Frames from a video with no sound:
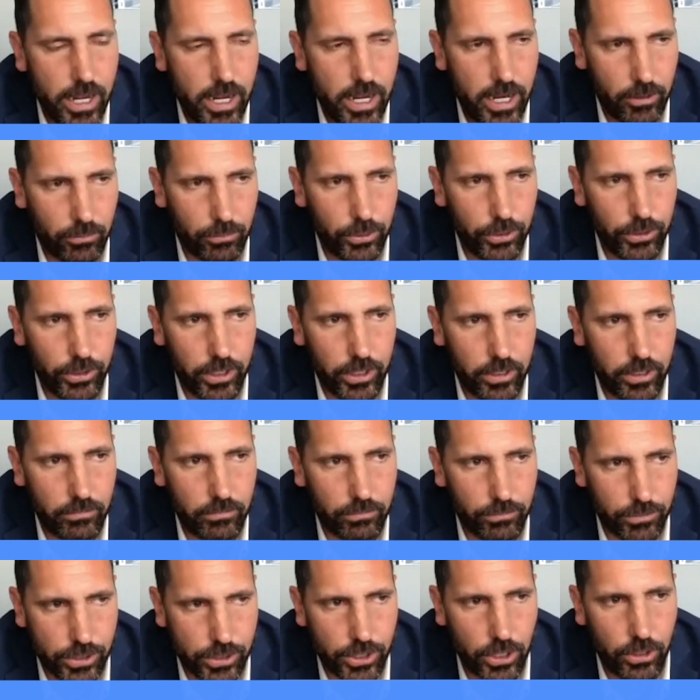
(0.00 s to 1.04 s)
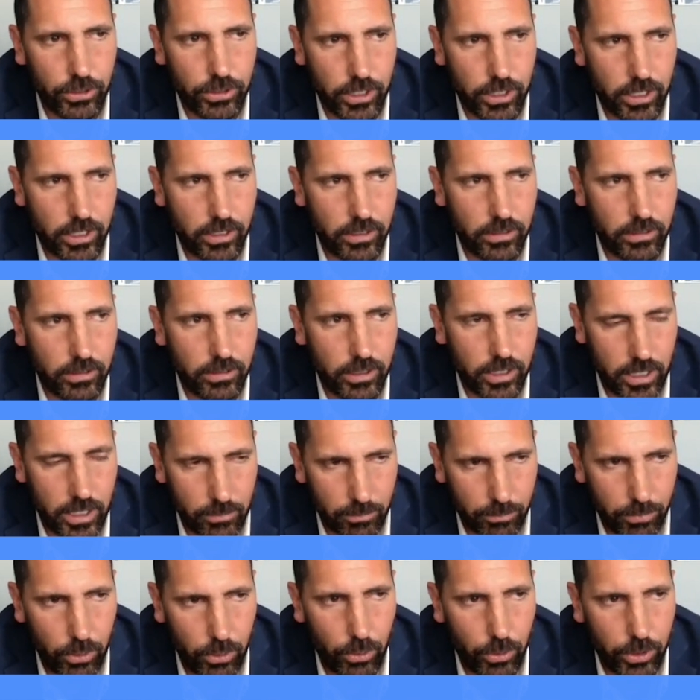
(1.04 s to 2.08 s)
it really resulted in the
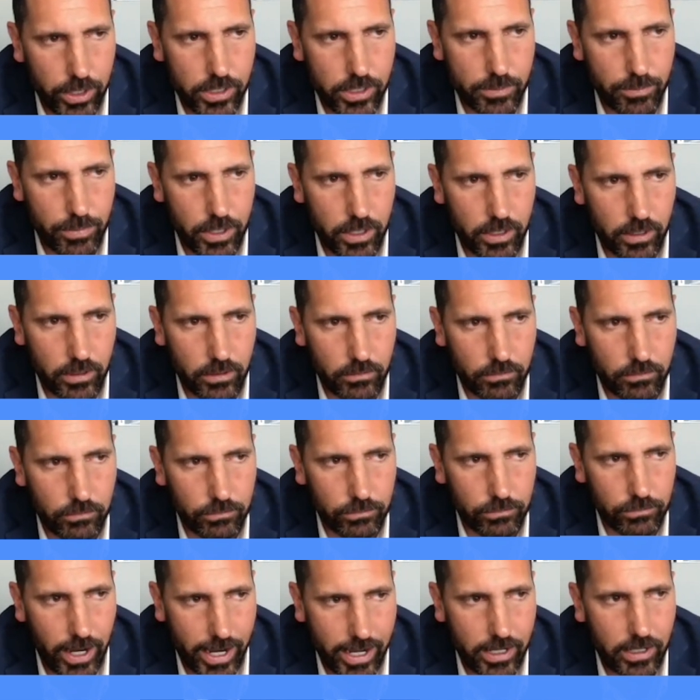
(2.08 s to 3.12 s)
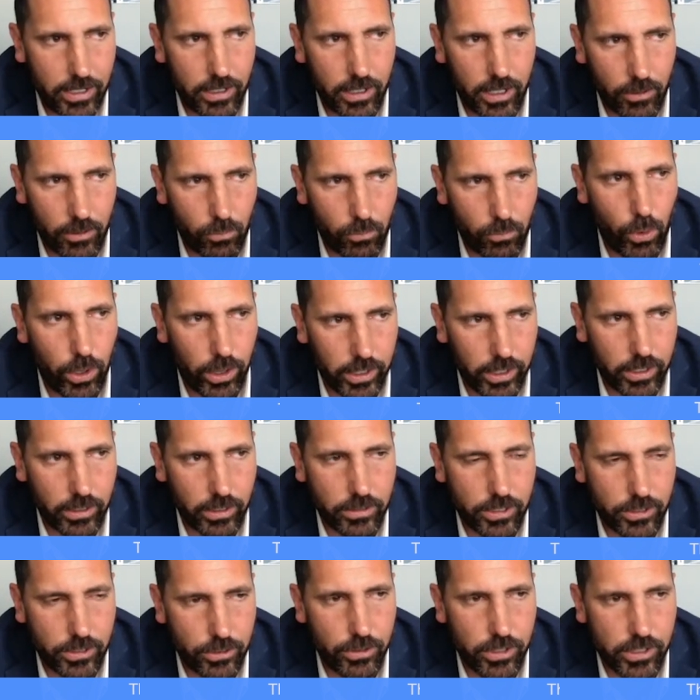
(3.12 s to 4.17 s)
employees being ready and willing
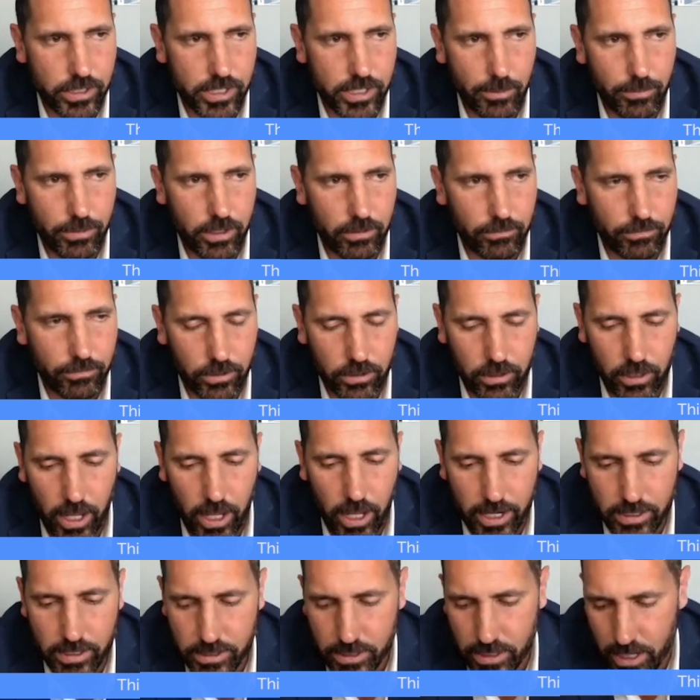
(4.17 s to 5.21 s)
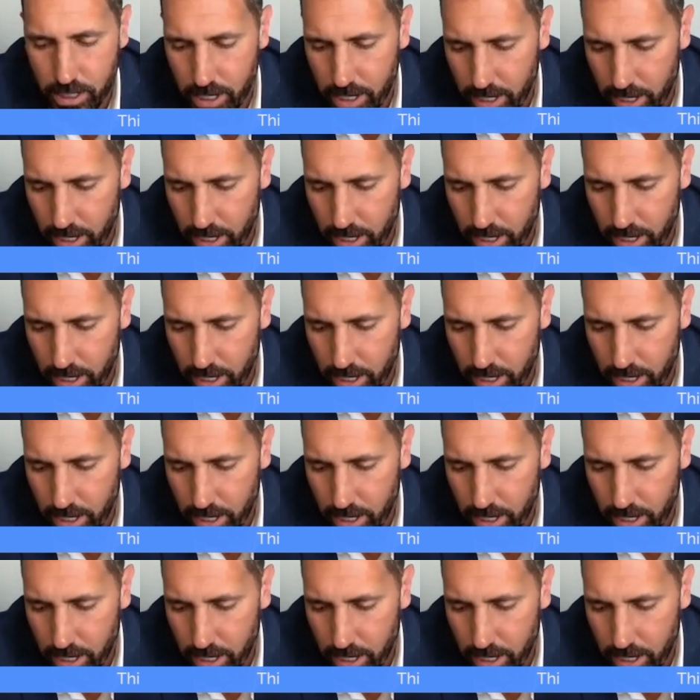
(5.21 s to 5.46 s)
to do the same thing for clients.